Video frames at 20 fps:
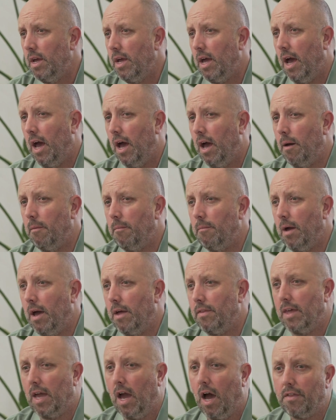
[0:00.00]
and
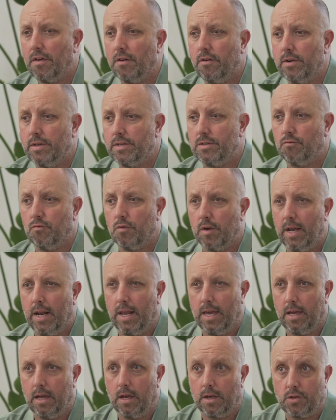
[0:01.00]
the other is
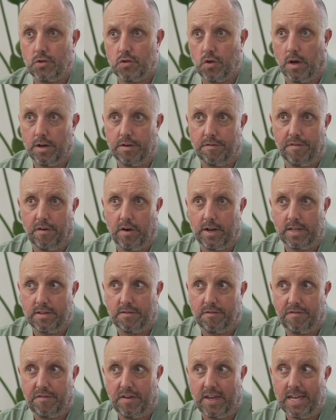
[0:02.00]
really trying to find
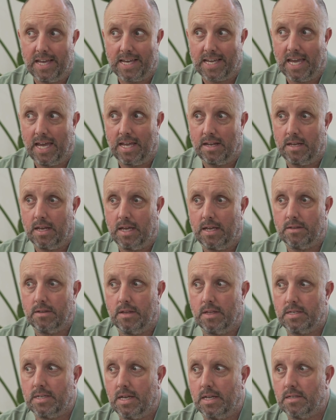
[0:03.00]
its feet again in
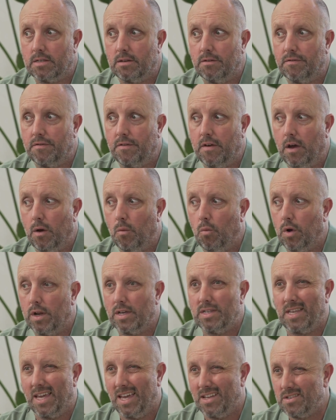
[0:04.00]
the sense of what are
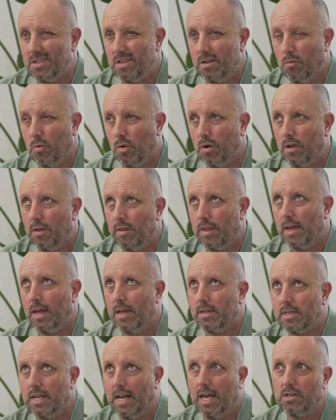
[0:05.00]
the
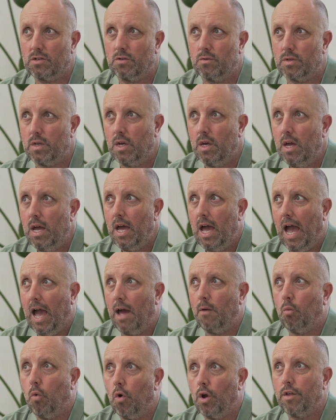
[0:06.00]
internationals.
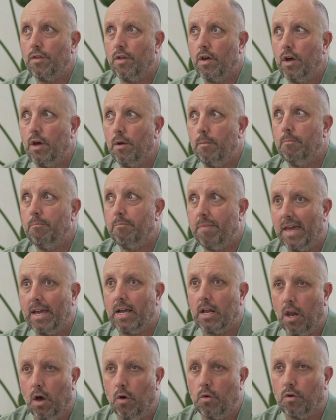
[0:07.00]
And what are the big
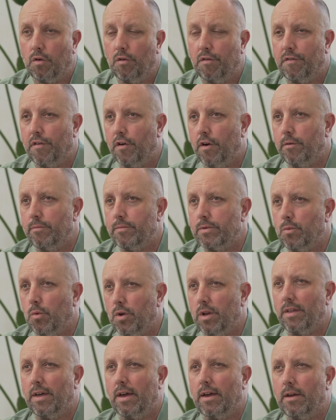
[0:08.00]
local firms?
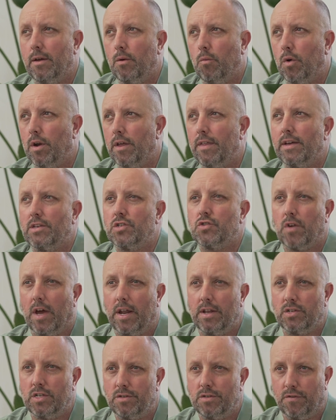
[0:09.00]
What are their
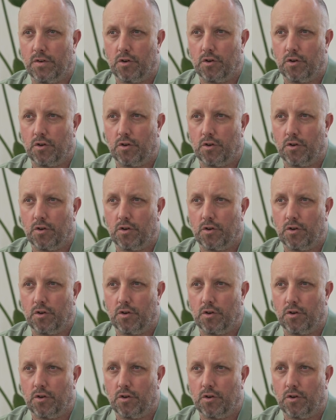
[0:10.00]
strategies for